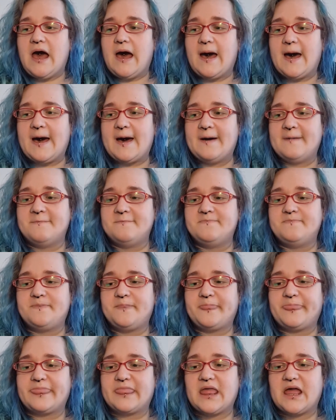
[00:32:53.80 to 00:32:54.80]

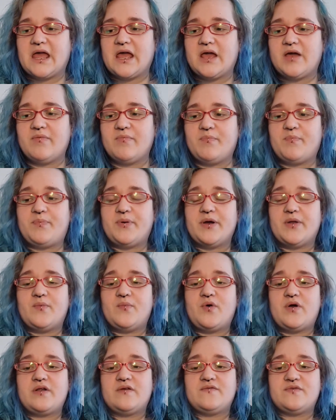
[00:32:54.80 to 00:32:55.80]
But
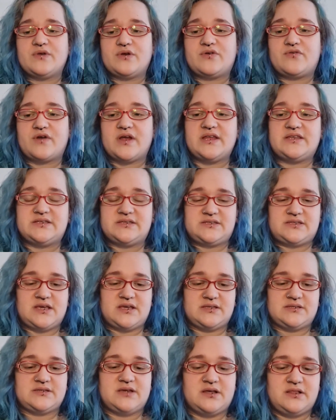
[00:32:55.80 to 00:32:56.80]
one of the greatest
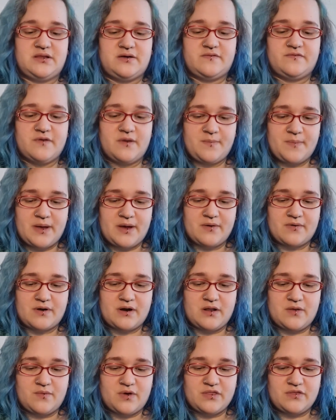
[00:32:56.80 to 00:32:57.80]
things I love about
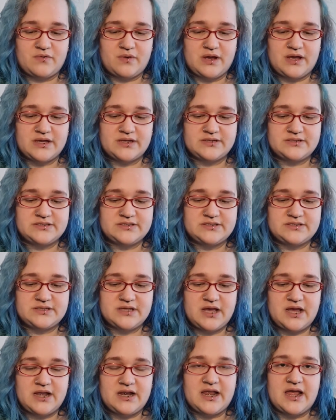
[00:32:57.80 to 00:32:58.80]
Granny Weatherwax
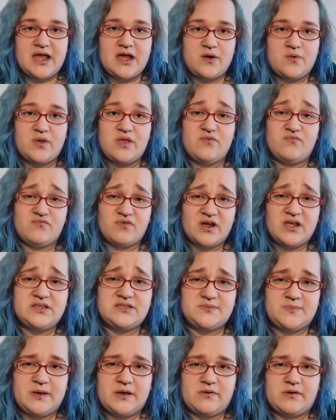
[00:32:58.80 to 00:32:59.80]
and how he
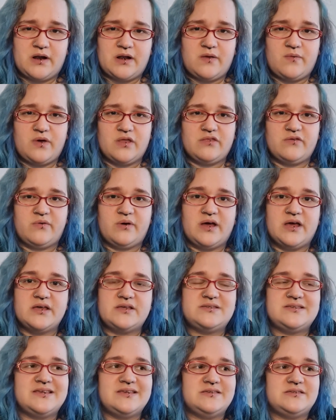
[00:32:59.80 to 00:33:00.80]
writes about Granny
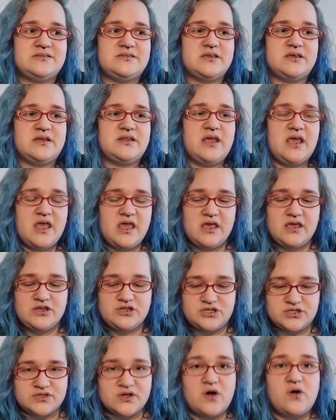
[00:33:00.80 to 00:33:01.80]
Weatherwax is that
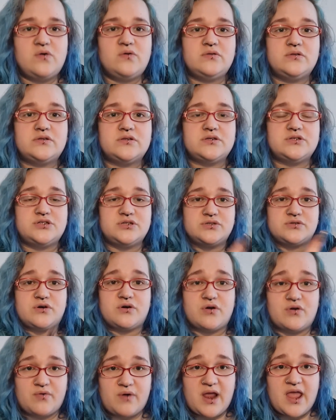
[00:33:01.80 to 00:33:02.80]
she's old, she's
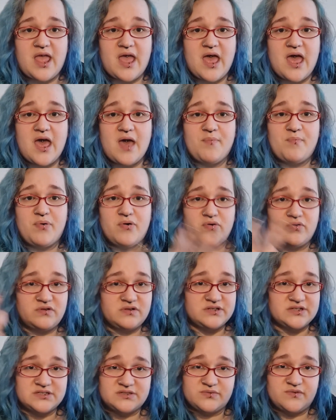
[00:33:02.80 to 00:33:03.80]
got grey hair
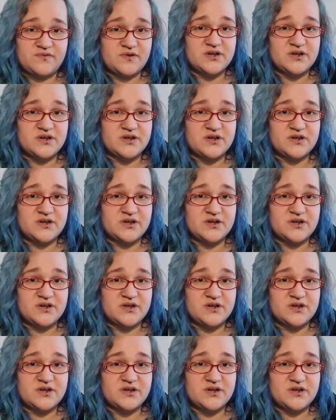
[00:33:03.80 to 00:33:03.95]
pulled into a